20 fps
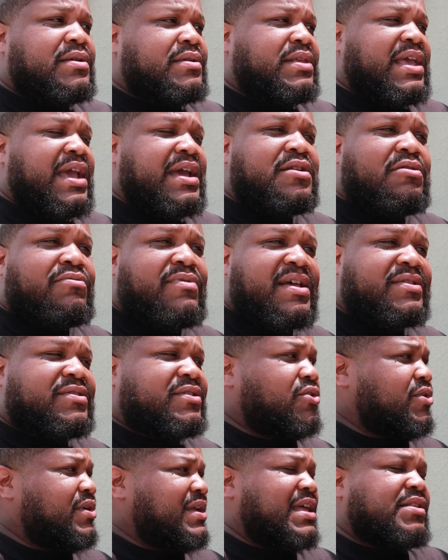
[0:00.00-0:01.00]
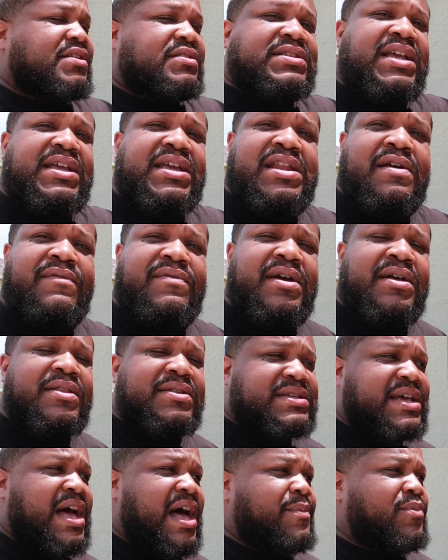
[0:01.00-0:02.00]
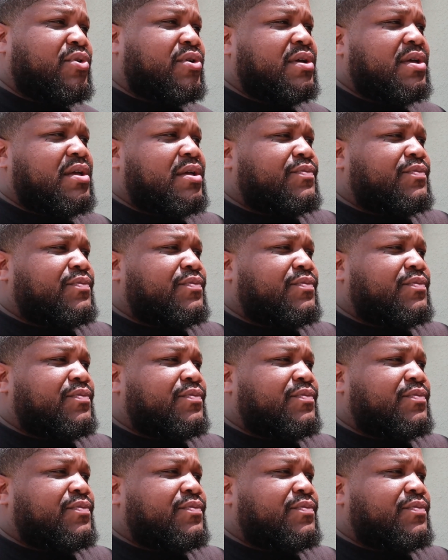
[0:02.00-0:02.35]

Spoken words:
getting arrested or getting a ticket every other time, or